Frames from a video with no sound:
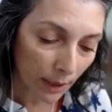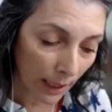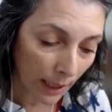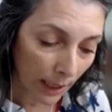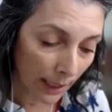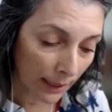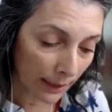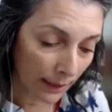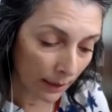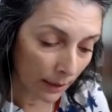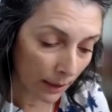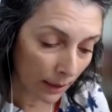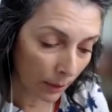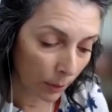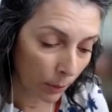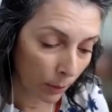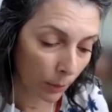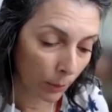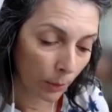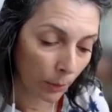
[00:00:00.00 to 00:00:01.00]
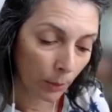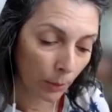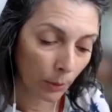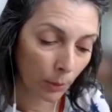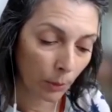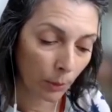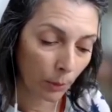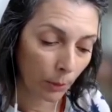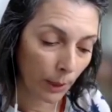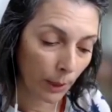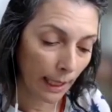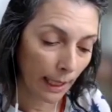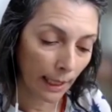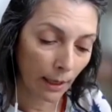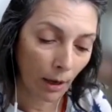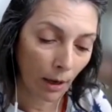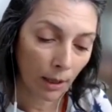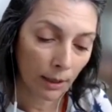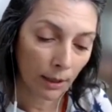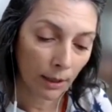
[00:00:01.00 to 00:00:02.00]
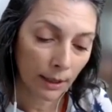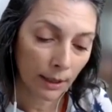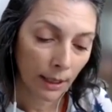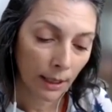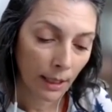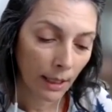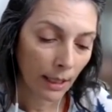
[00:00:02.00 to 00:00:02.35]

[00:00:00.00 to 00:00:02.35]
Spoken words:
and we cannot